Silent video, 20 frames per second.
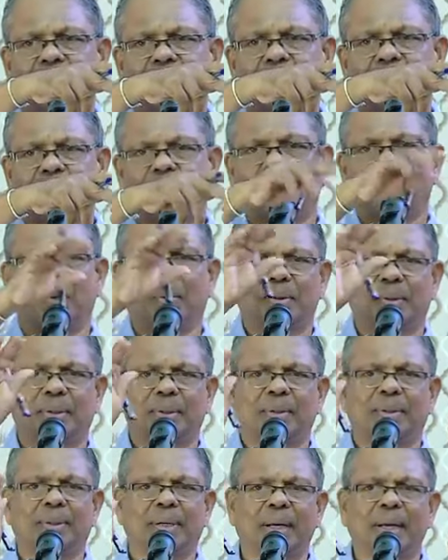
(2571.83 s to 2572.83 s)
So
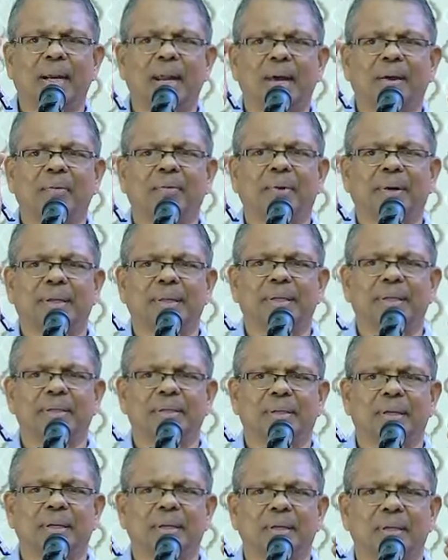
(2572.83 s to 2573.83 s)
3
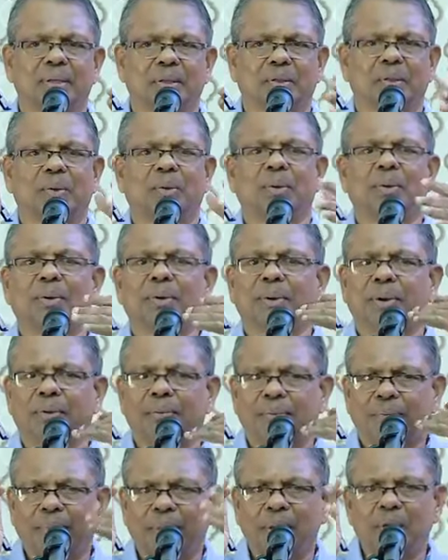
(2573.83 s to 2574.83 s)
languages. So
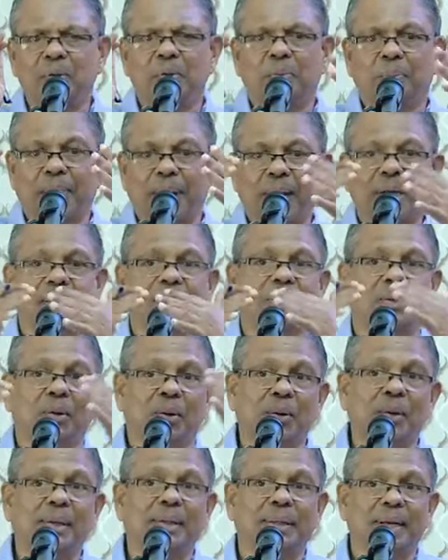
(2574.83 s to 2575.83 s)
when you pass
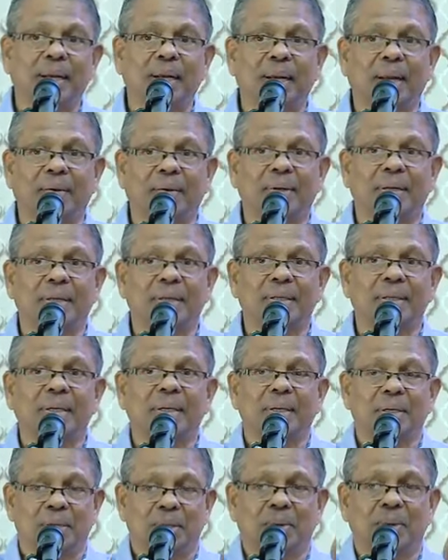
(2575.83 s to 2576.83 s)
all 3 levels,
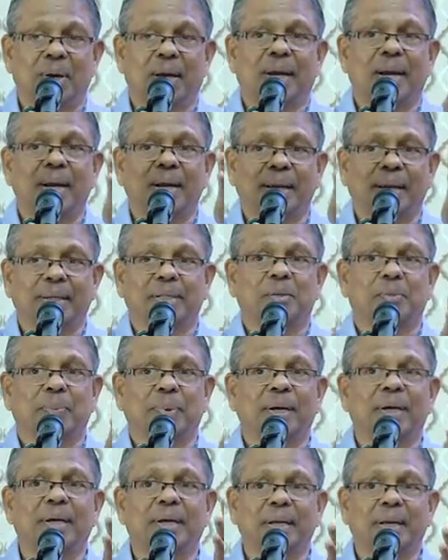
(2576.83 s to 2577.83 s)
you are an
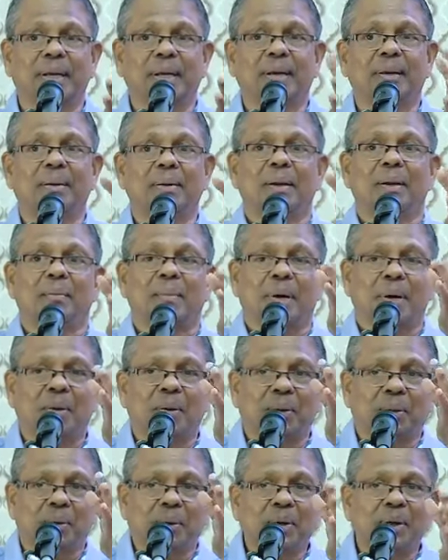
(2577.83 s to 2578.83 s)
expert in, but
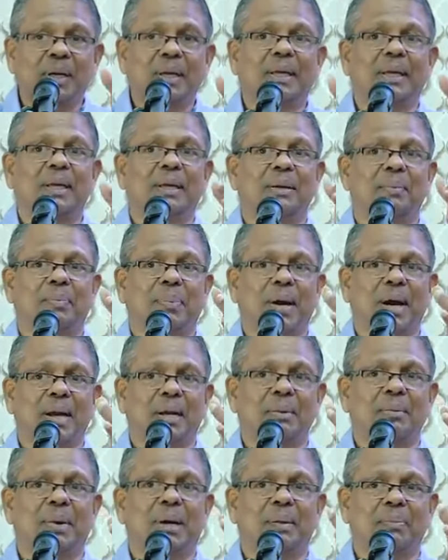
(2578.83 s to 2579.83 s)
not only in
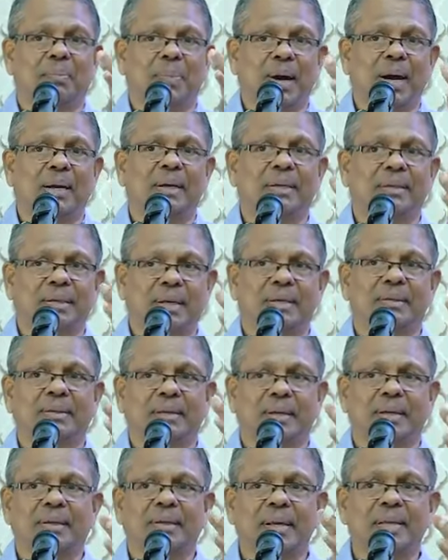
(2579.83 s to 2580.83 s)
Pali, but Pali,
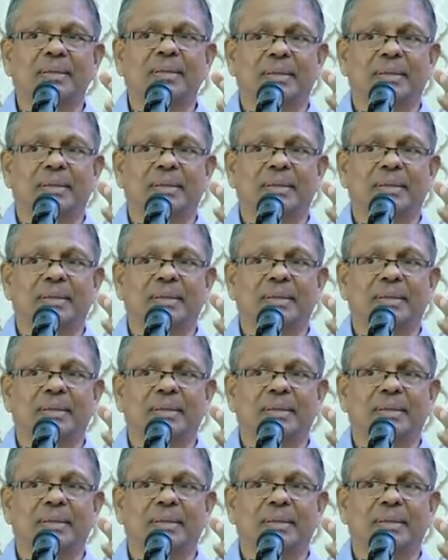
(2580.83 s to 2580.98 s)
Sanskrit and